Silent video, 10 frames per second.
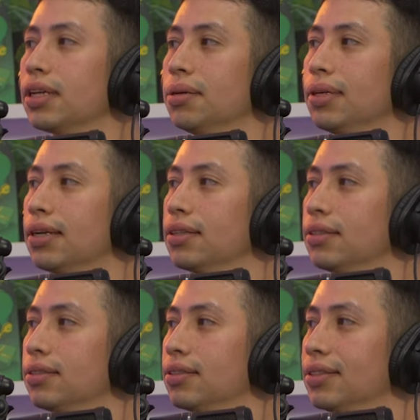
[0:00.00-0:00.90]
keep that in
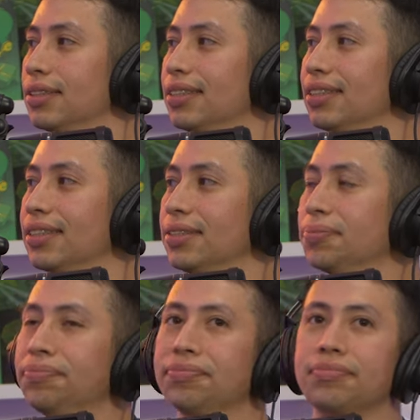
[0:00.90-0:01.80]
there. Yeah, we weren't
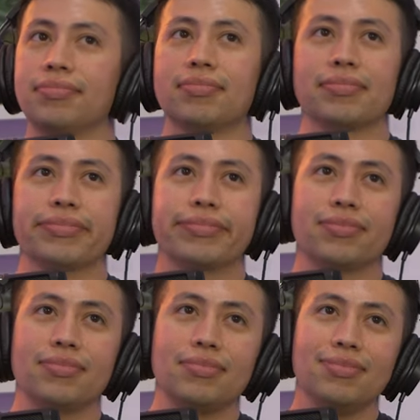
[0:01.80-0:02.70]
teaching. We were just giving pointings.